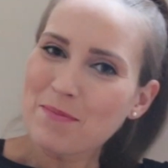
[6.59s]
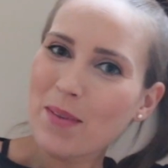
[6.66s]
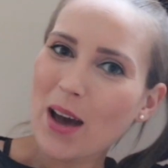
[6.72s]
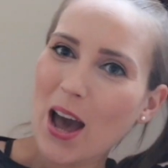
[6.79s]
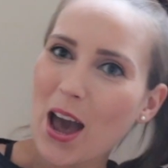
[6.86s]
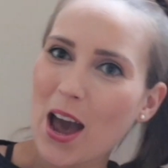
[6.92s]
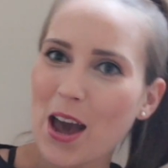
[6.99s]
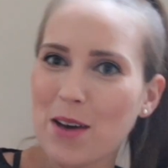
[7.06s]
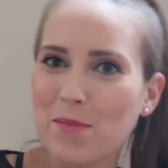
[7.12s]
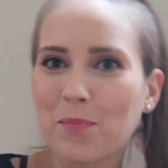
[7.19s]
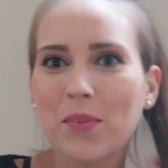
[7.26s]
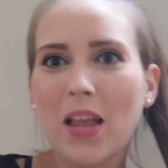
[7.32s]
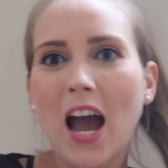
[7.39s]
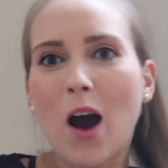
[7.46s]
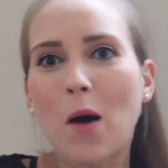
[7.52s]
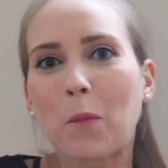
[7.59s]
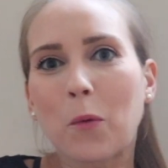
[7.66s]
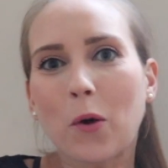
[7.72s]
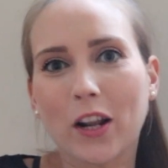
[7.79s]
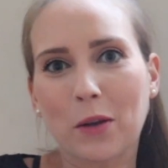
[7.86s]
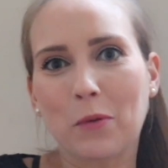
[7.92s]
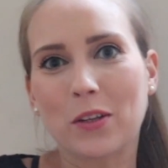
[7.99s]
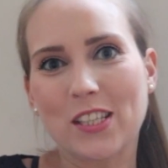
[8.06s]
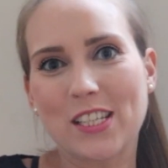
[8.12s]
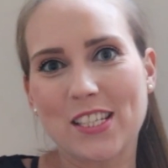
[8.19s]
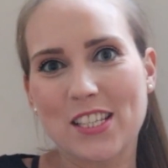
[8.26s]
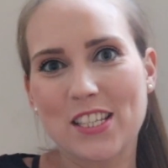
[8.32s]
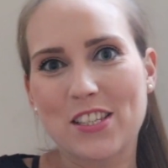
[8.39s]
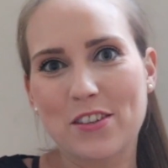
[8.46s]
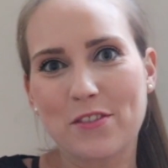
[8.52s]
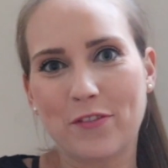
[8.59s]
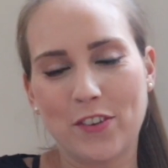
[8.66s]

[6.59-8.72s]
But what I wanted to do